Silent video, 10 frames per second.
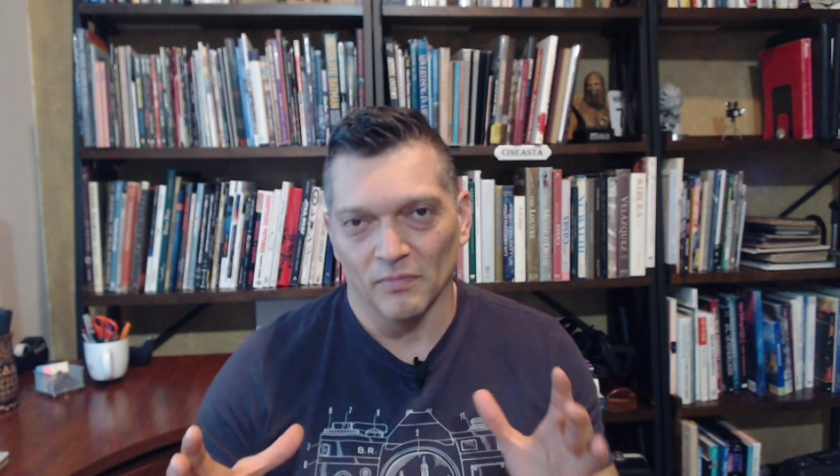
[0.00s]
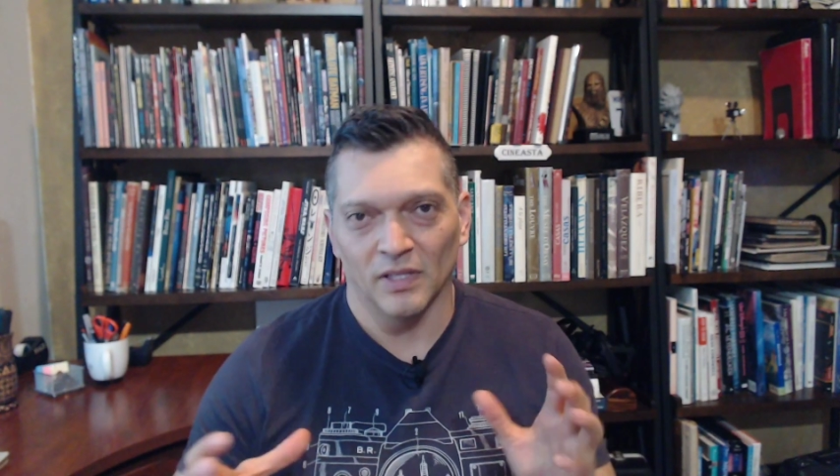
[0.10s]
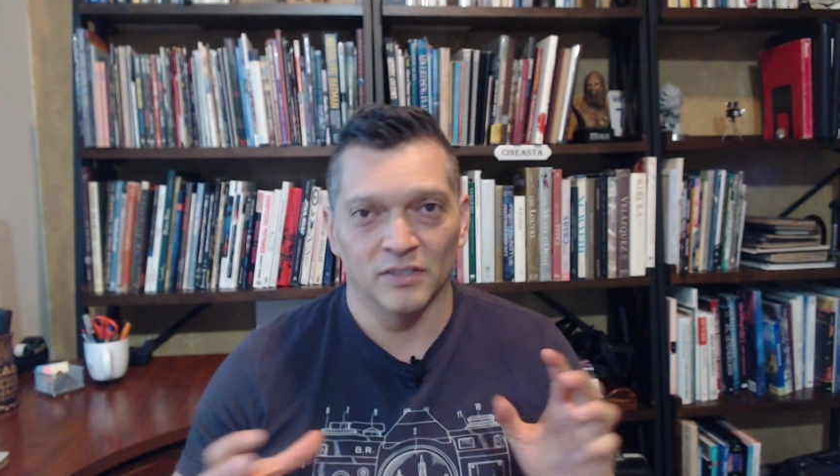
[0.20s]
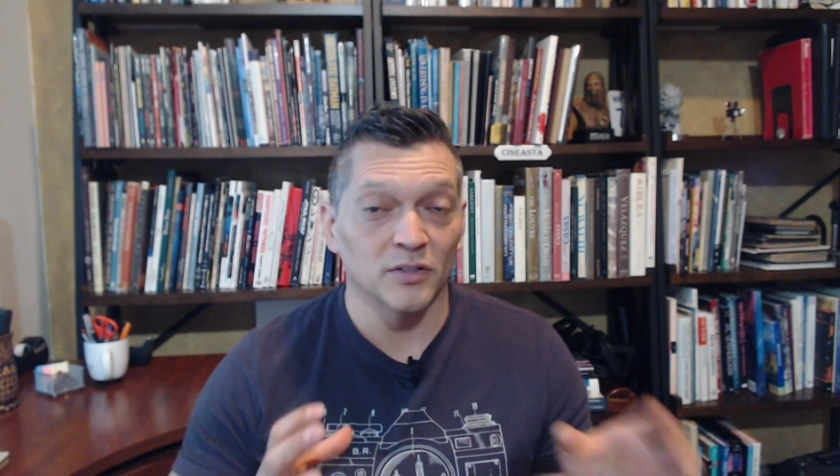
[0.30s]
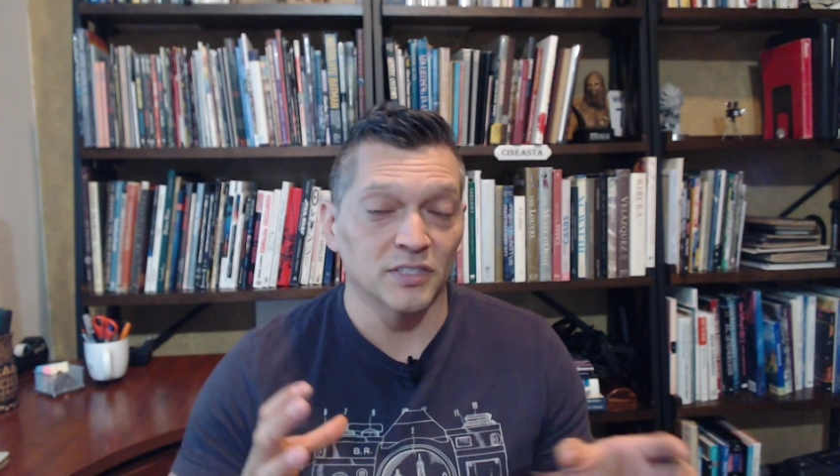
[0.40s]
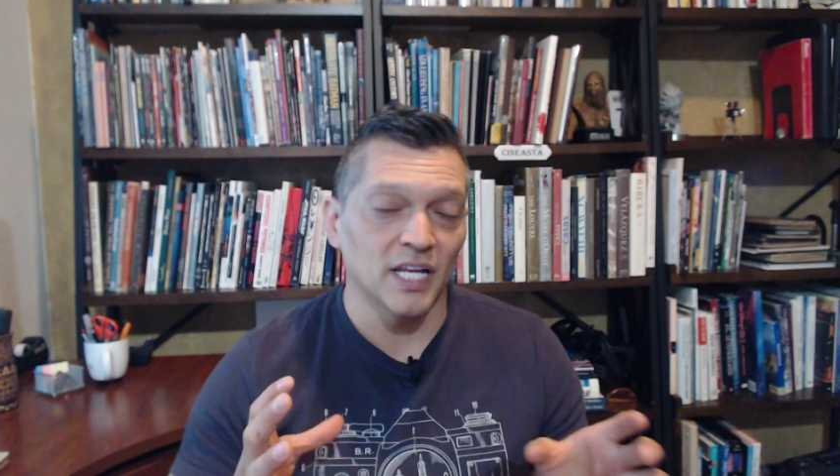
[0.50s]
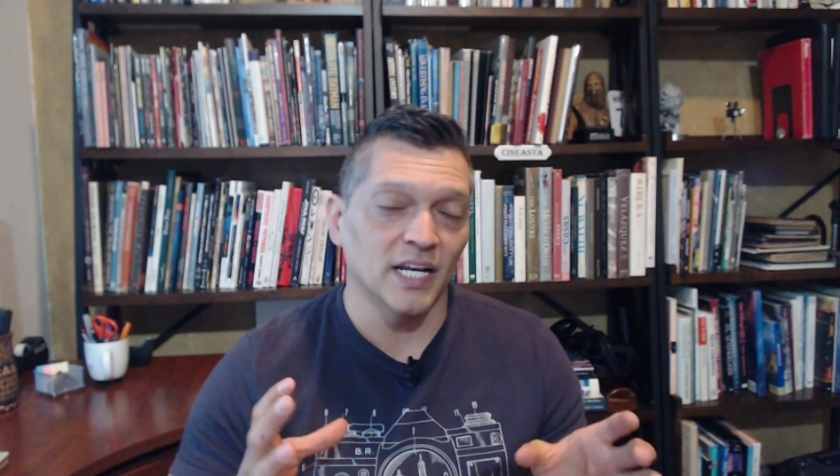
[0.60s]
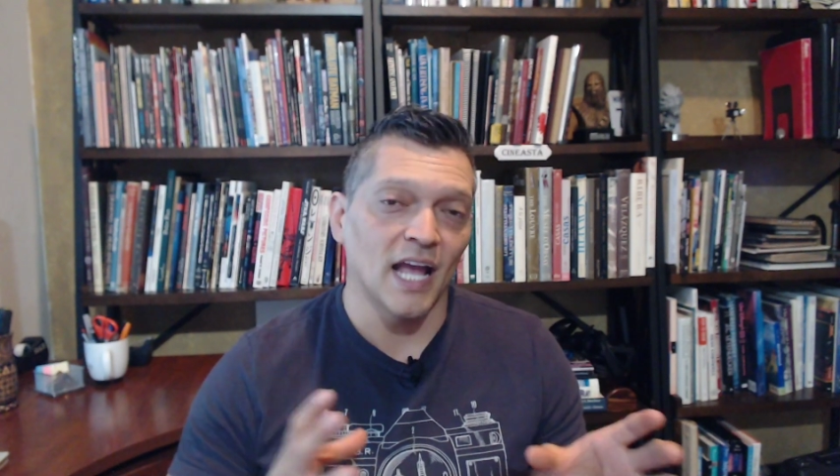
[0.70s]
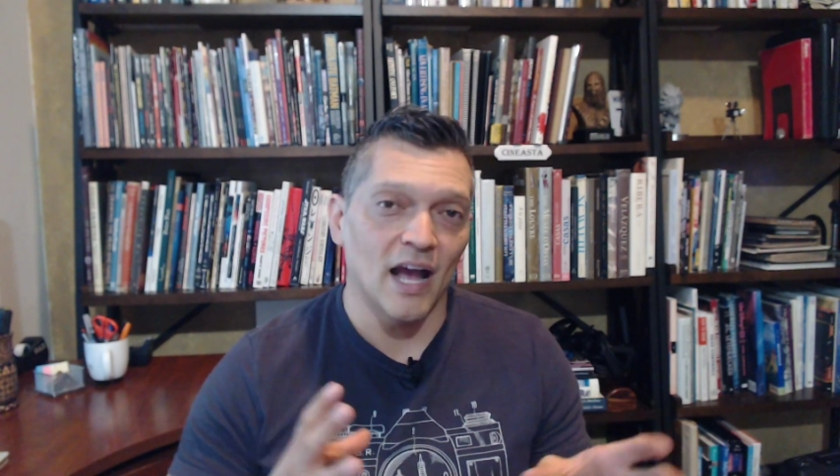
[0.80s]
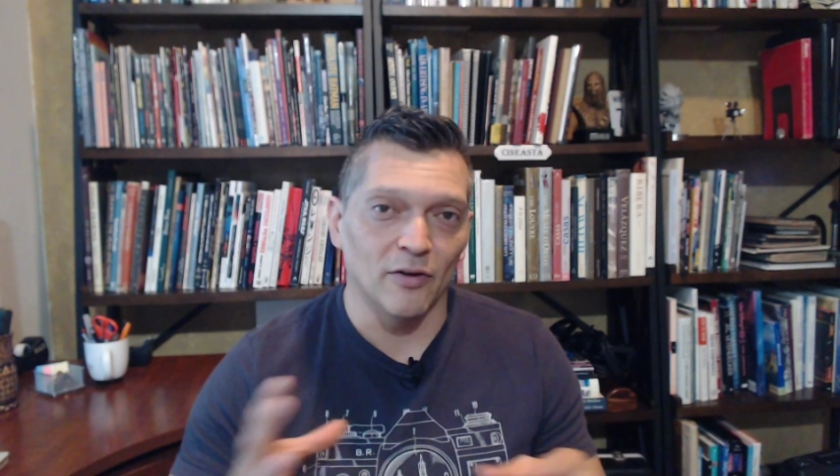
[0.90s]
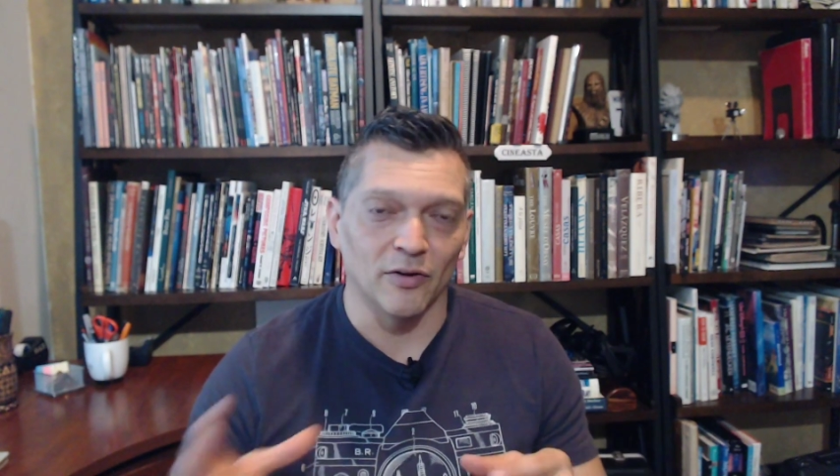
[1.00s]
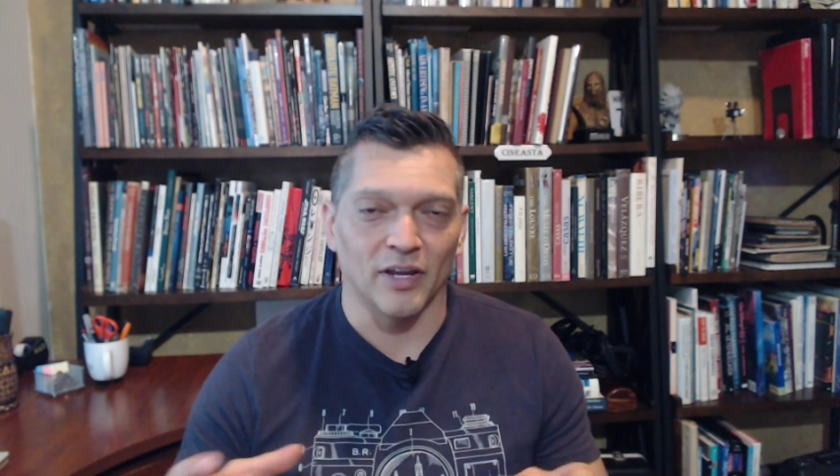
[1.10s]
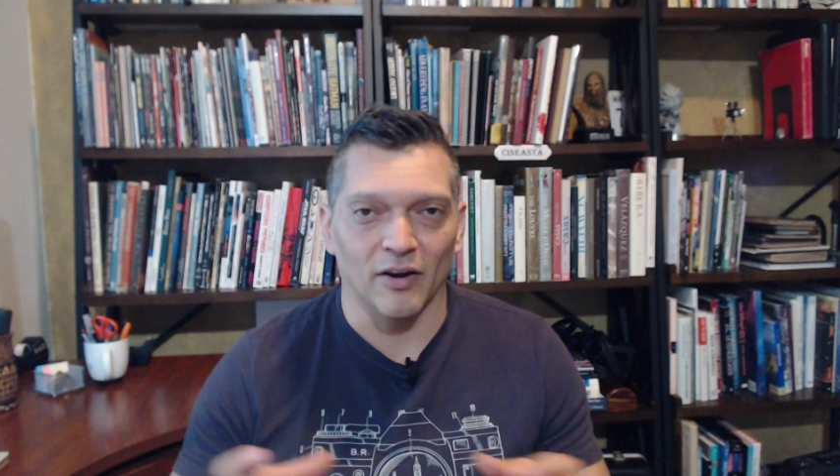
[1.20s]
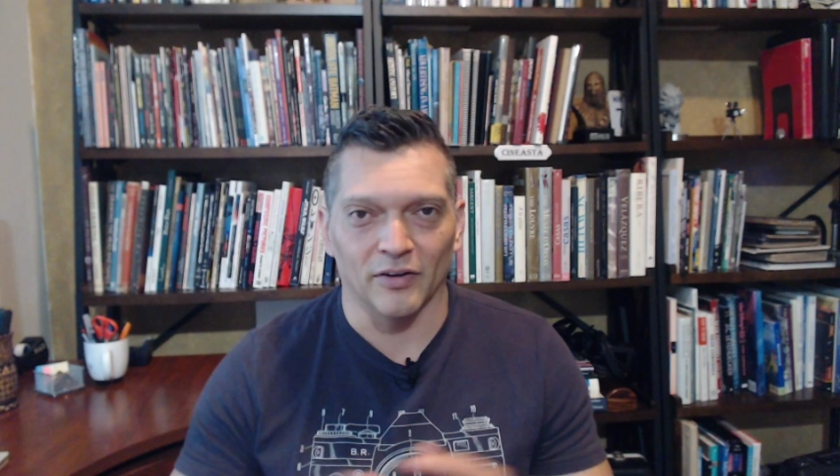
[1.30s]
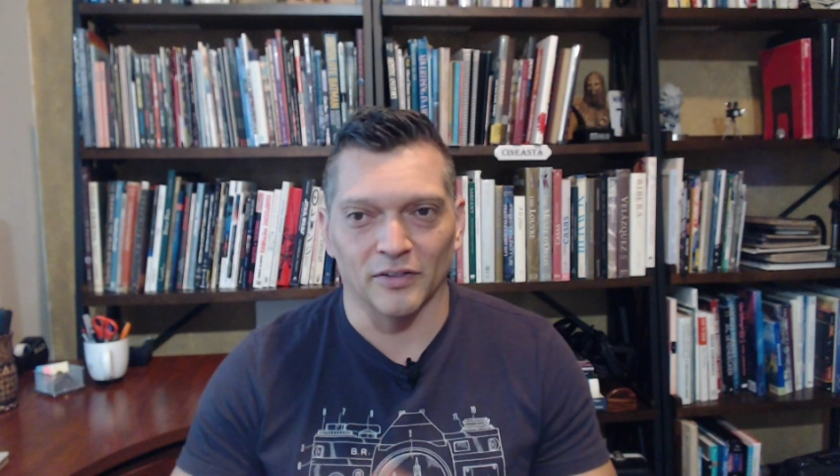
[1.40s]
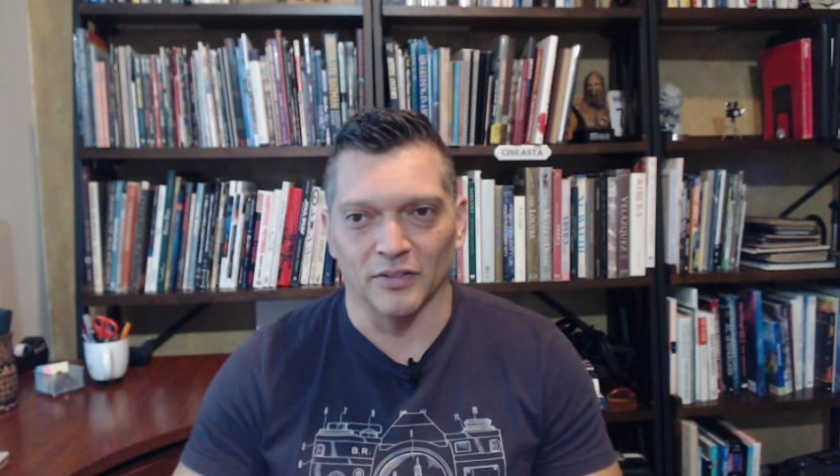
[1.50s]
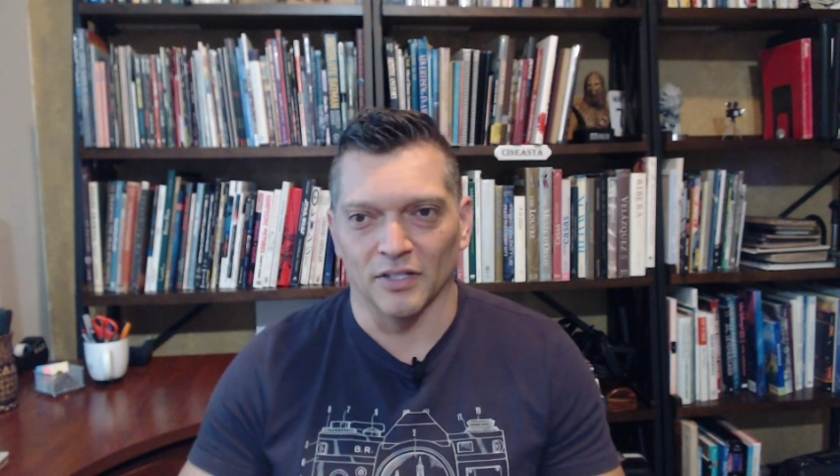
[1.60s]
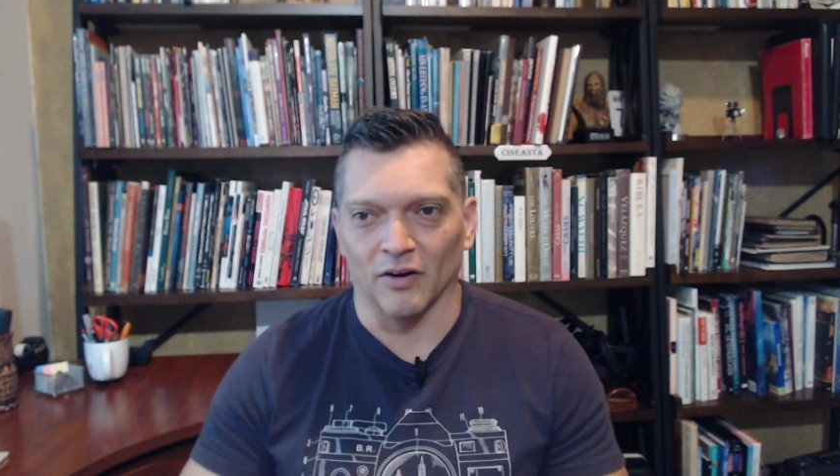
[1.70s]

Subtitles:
is understanding how your characters